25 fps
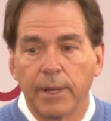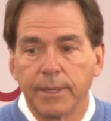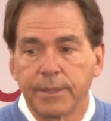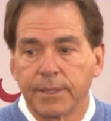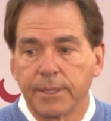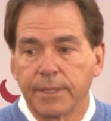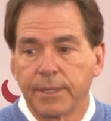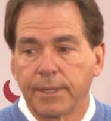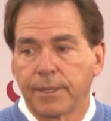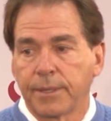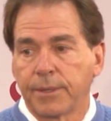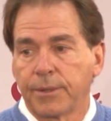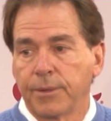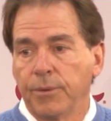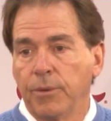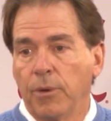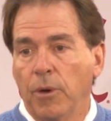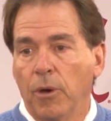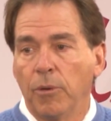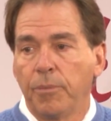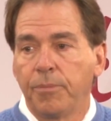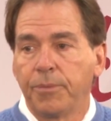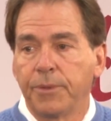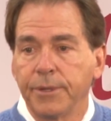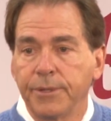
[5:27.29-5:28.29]
I think you
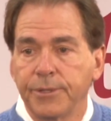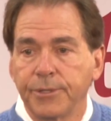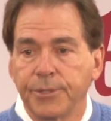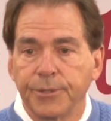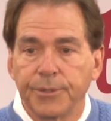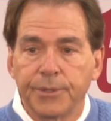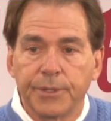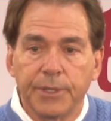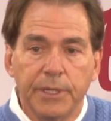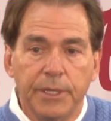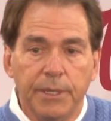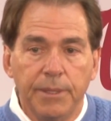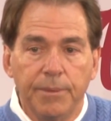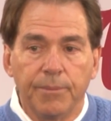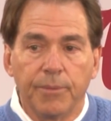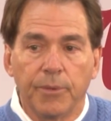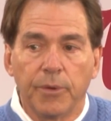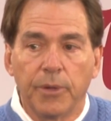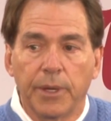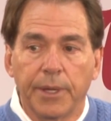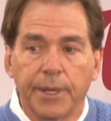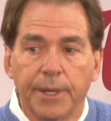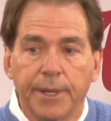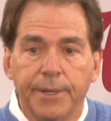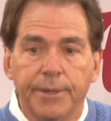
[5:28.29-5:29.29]
hope that your team
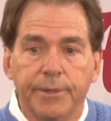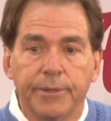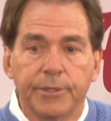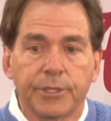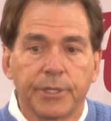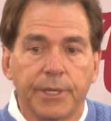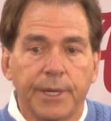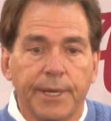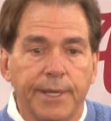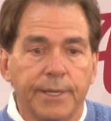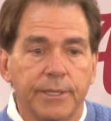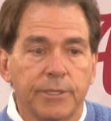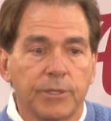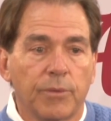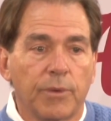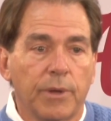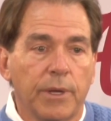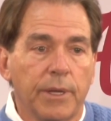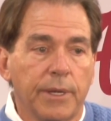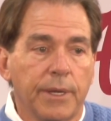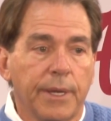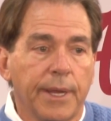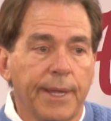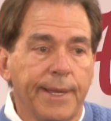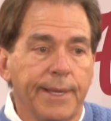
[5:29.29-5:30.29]
really understands what
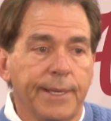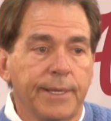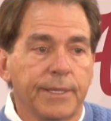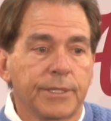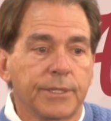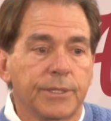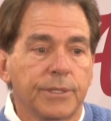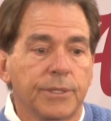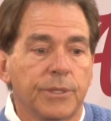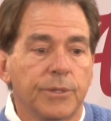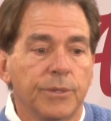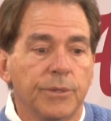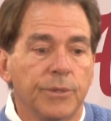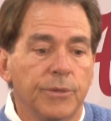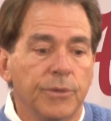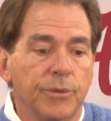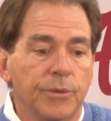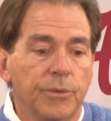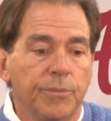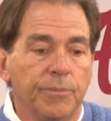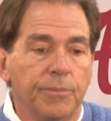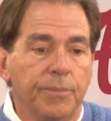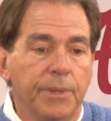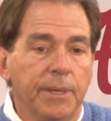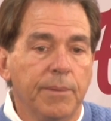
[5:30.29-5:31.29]
it takes
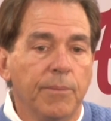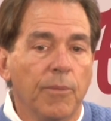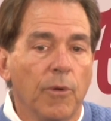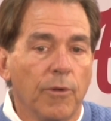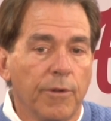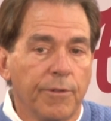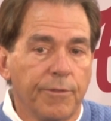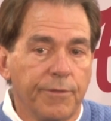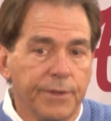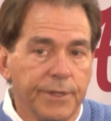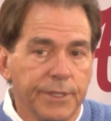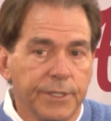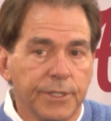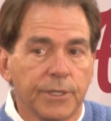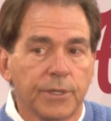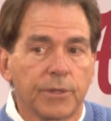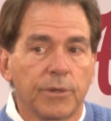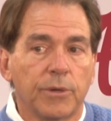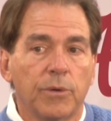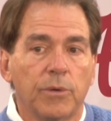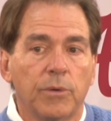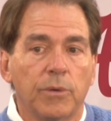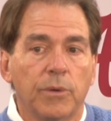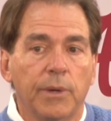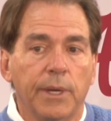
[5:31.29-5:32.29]
to be more
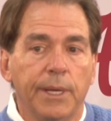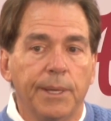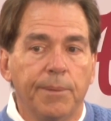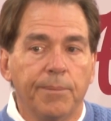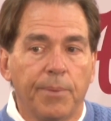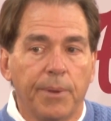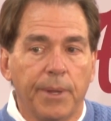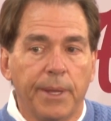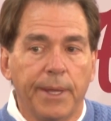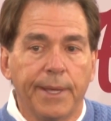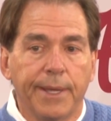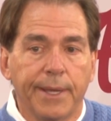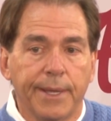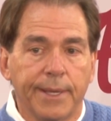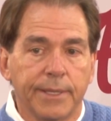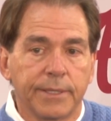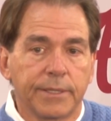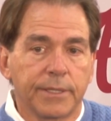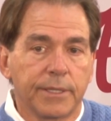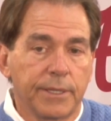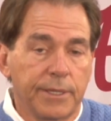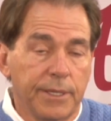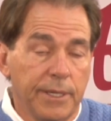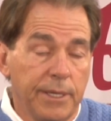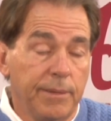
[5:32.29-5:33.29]
physical and play
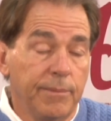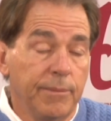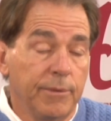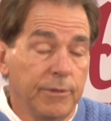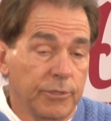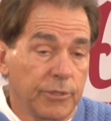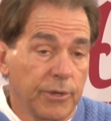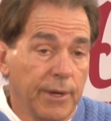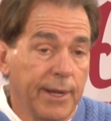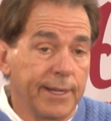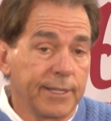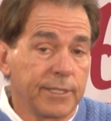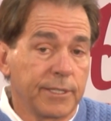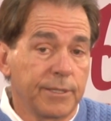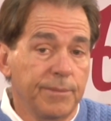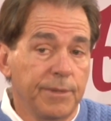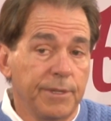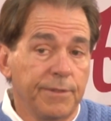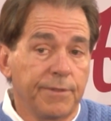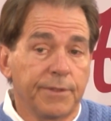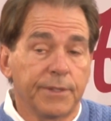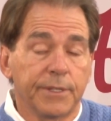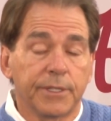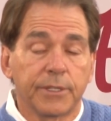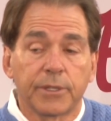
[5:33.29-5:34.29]
against a team who tries to
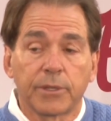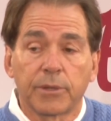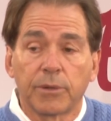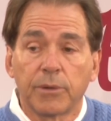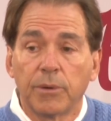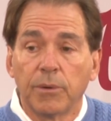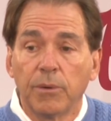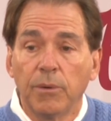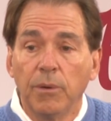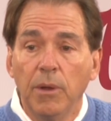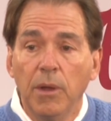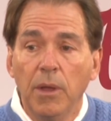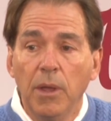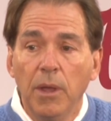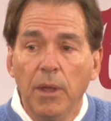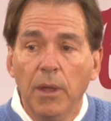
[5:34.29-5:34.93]
be physical,